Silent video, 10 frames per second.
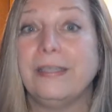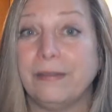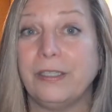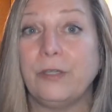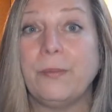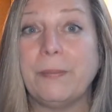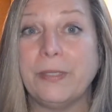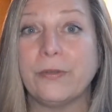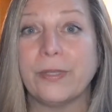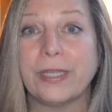you may be
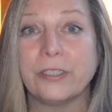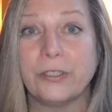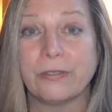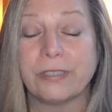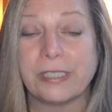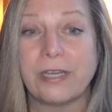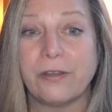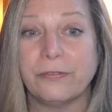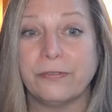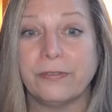doing that to
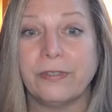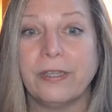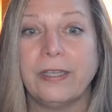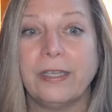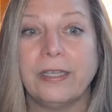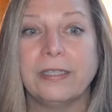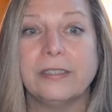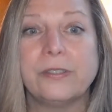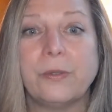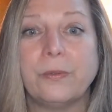yourself.
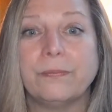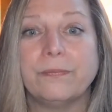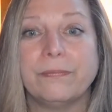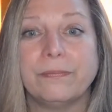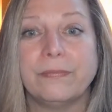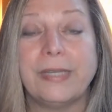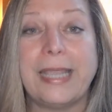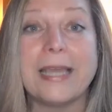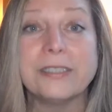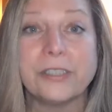So I
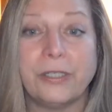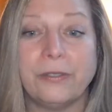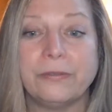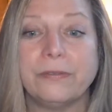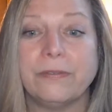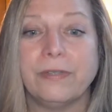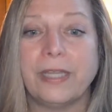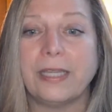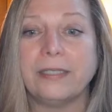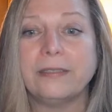ask you
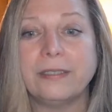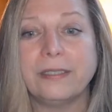then,